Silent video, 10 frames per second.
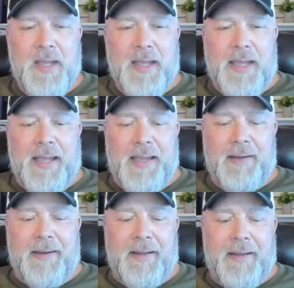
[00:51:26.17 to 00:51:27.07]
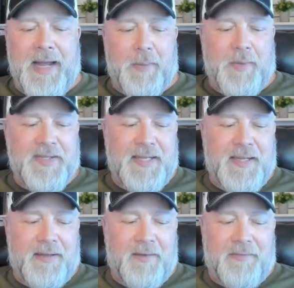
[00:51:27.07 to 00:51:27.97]
And now we're
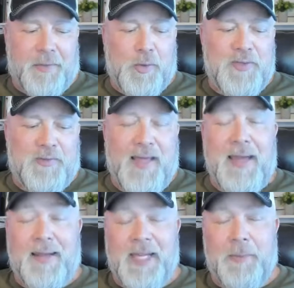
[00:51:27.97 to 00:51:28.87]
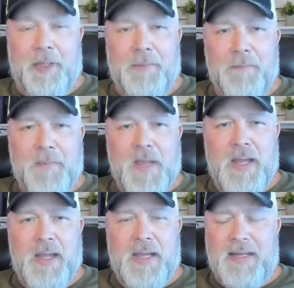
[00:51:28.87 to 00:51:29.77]
seeing the fruits of that labor
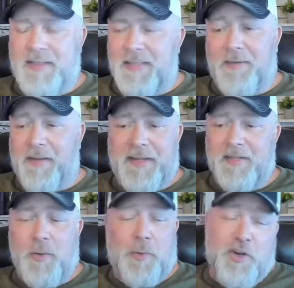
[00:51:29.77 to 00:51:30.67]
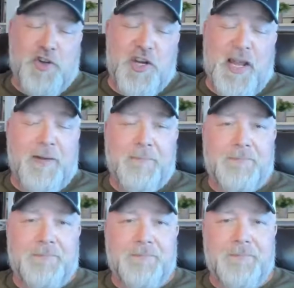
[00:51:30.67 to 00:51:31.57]
because everything's going to shit.
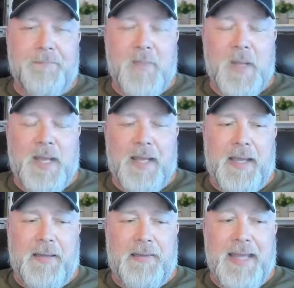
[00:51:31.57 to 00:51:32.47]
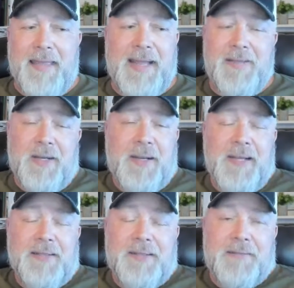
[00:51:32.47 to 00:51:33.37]
And that's on
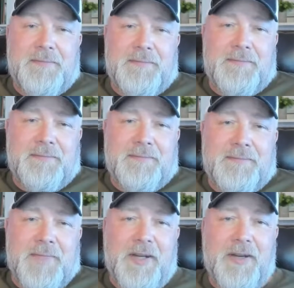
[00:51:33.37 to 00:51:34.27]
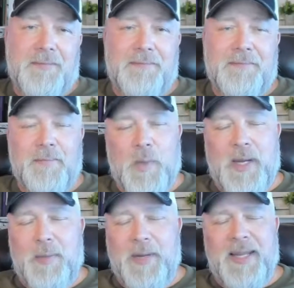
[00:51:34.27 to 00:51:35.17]
us. You know,
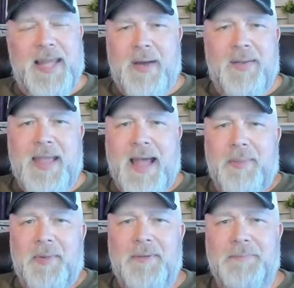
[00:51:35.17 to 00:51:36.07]
we allowed it to happen.